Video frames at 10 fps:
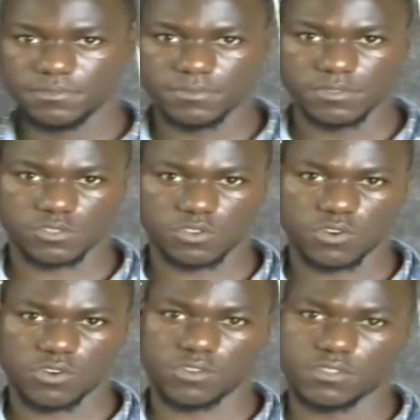
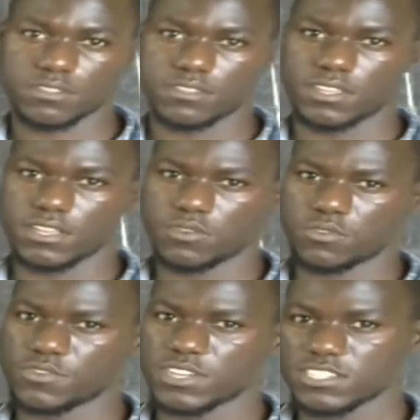So the
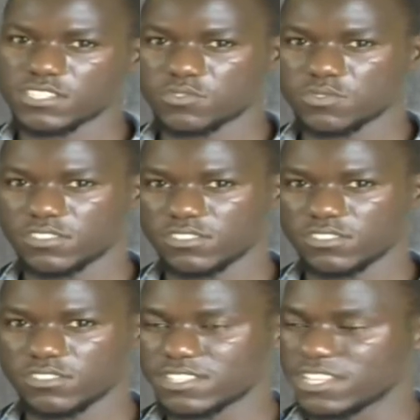quadratic
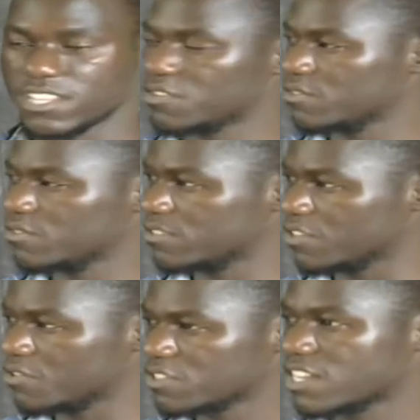equations, they
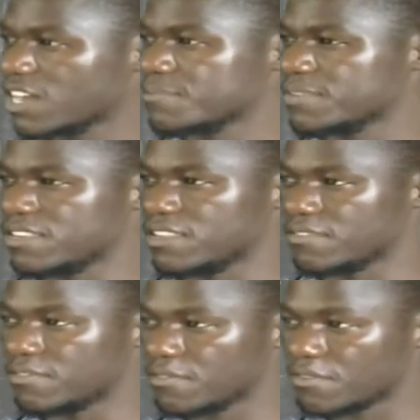don't come in the
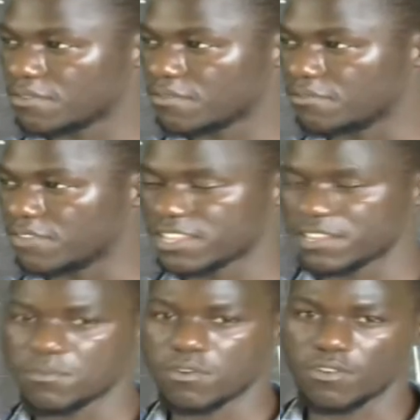
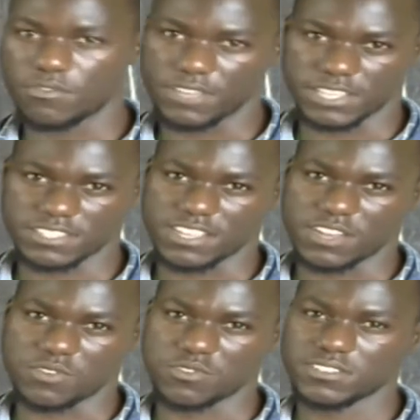variable of x
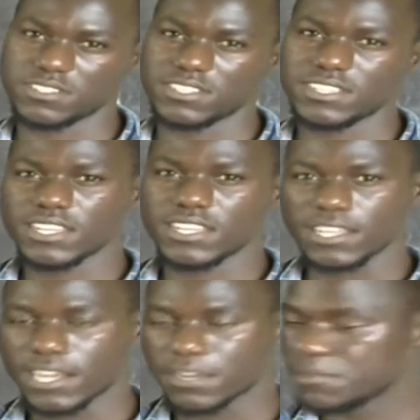alone. It
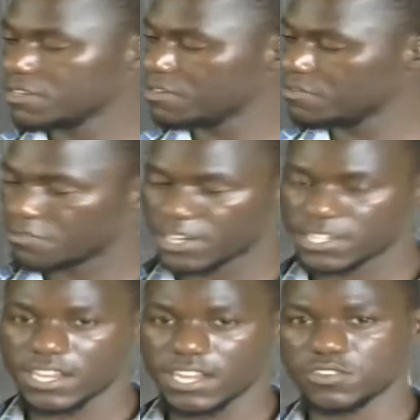can be
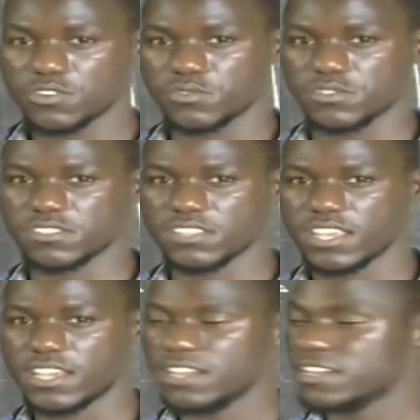different unknowns
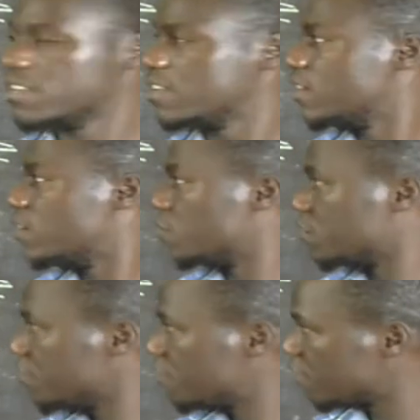there or
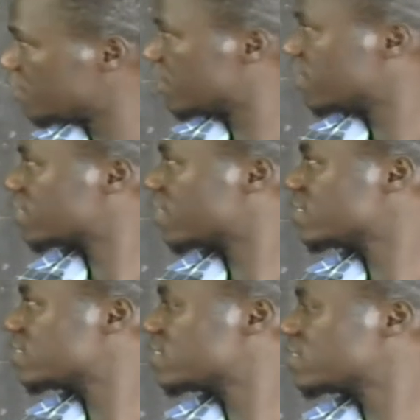different letters.